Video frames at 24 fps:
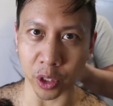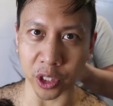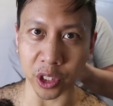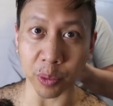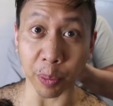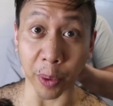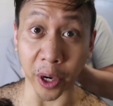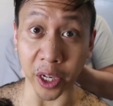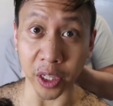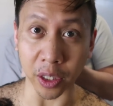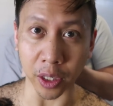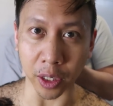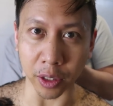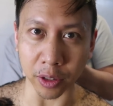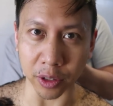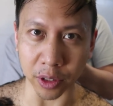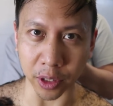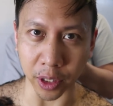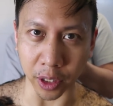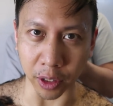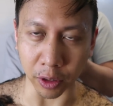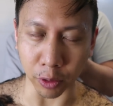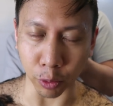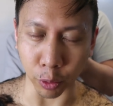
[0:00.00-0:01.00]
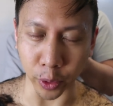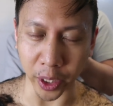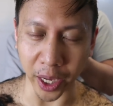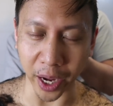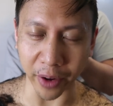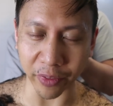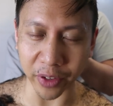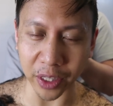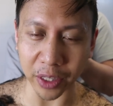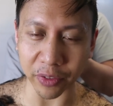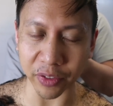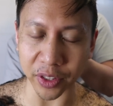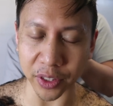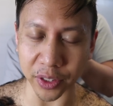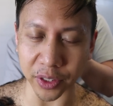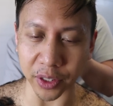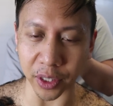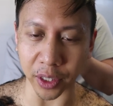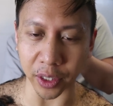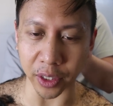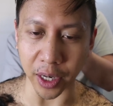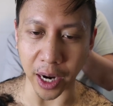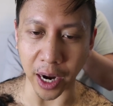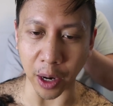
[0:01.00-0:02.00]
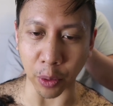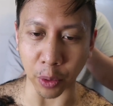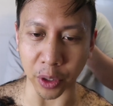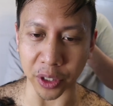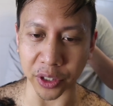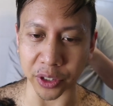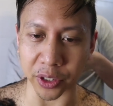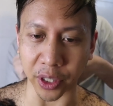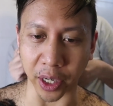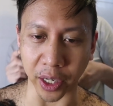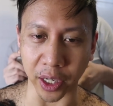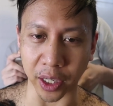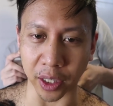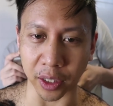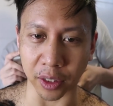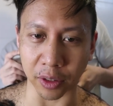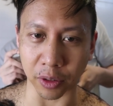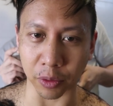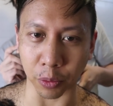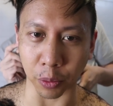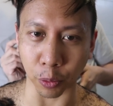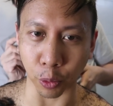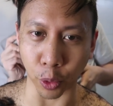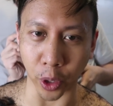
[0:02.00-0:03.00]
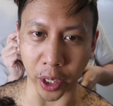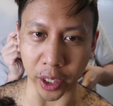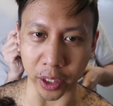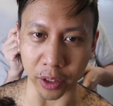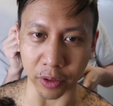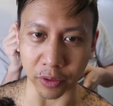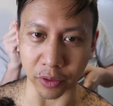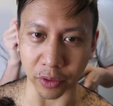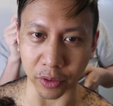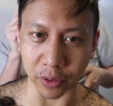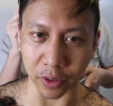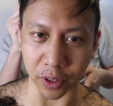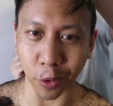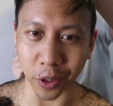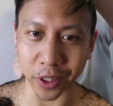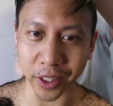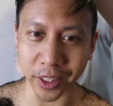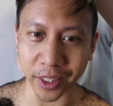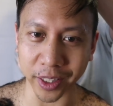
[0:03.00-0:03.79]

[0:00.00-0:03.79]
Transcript: We're spiking still. We haven't even seen our second wave. We're